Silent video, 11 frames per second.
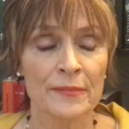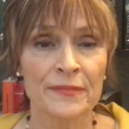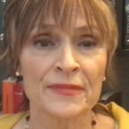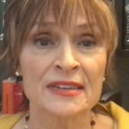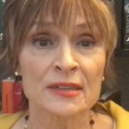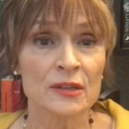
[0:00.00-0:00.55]

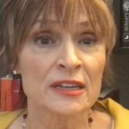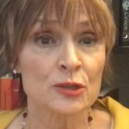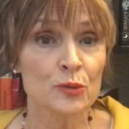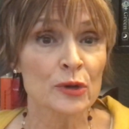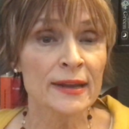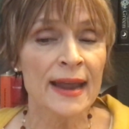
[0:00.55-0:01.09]
this
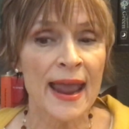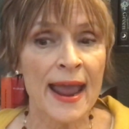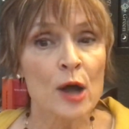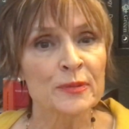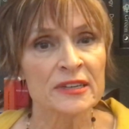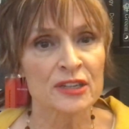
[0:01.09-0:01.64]
really
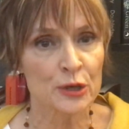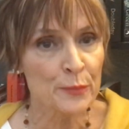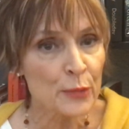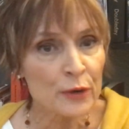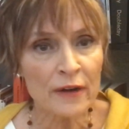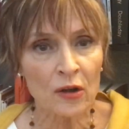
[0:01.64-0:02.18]
helps us to
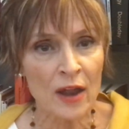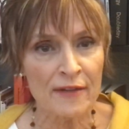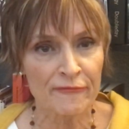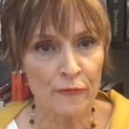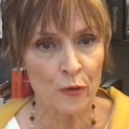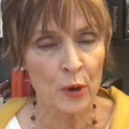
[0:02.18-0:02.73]
move our life
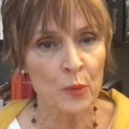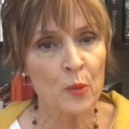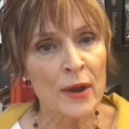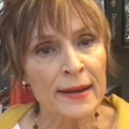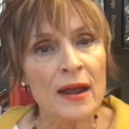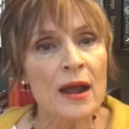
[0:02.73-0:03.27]
forward
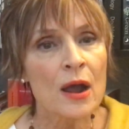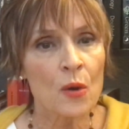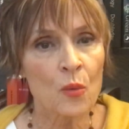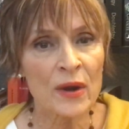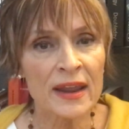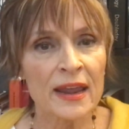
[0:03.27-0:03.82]
when
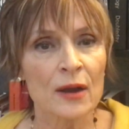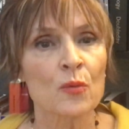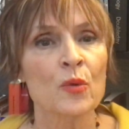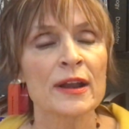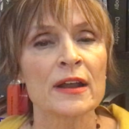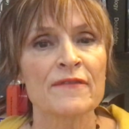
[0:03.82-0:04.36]
we get
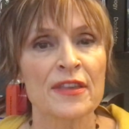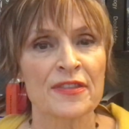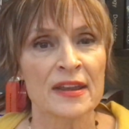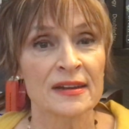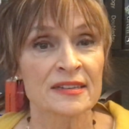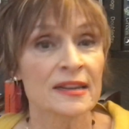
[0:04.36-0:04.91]
rid of the
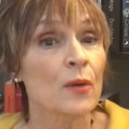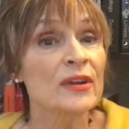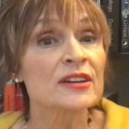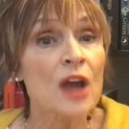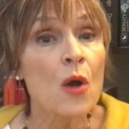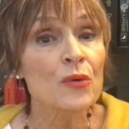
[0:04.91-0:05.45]
things that we
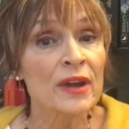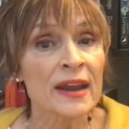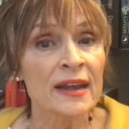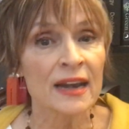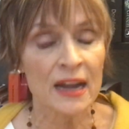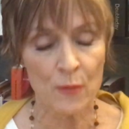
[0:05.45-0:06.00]
don't
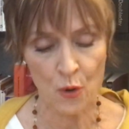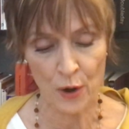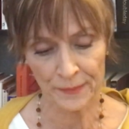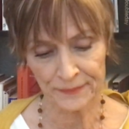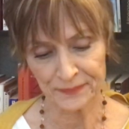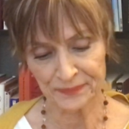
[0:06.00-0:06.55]
need anymore.